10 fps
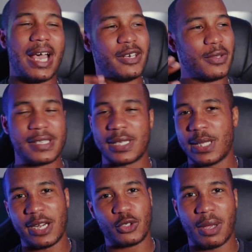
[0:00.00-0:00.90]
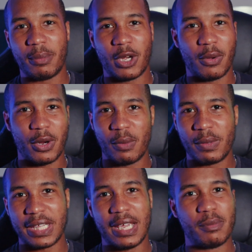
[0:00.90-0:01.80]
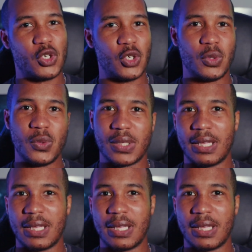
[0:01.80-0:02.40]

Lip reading: I know there's a lot of drama going on with the M2s